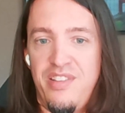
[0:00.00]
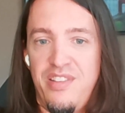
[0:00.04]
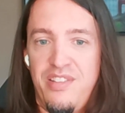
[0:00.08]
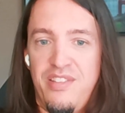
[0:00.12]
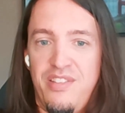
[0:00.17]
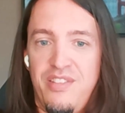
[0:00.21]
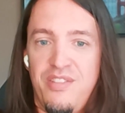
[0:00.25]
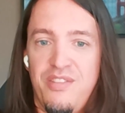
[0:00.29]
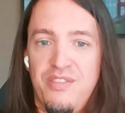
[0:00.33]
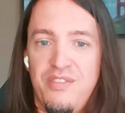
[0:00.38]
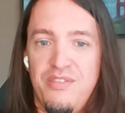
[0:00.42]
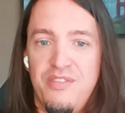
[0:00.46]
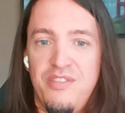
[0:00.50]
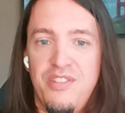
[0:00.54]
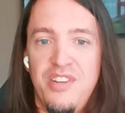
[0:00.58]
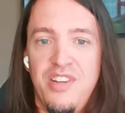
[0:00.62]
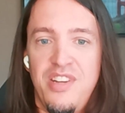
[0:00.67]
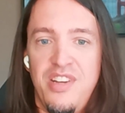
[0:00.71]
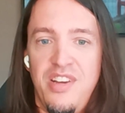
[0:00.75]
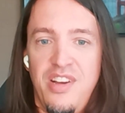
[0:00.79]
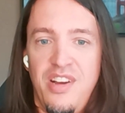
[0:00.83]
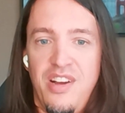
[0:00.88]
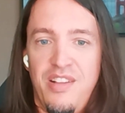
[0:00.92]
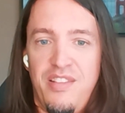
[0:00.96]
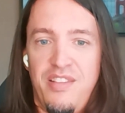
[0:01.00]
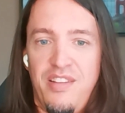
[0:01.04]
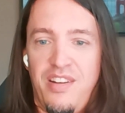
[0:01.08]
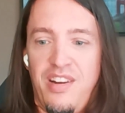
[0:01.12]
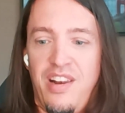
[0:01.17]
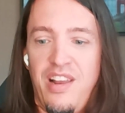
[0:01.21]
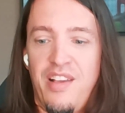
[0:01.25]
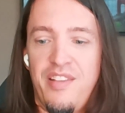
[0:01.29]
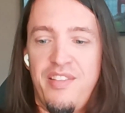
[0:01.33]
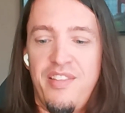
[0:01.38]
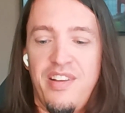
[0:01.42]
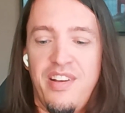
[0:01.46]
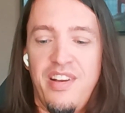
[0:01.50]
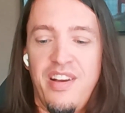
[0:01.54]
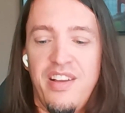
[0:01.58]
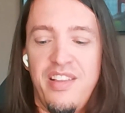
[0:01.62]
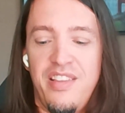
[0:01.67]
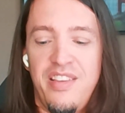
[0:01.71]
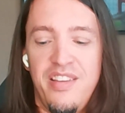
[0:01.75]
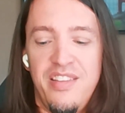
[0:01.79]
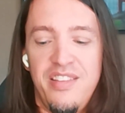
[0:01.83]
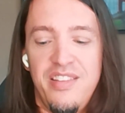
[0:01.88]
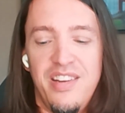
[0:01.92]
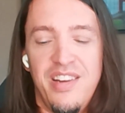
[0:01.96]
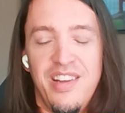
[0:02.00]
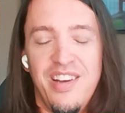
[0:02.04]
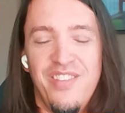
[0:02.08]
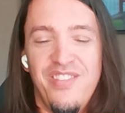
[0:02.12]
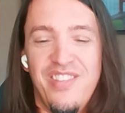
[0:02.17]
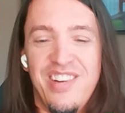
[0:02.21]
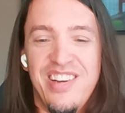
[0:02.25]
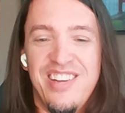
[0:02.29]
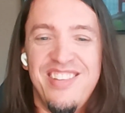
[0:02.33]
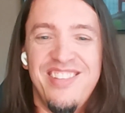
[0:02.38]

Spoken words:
So it's a classic IT dilemma.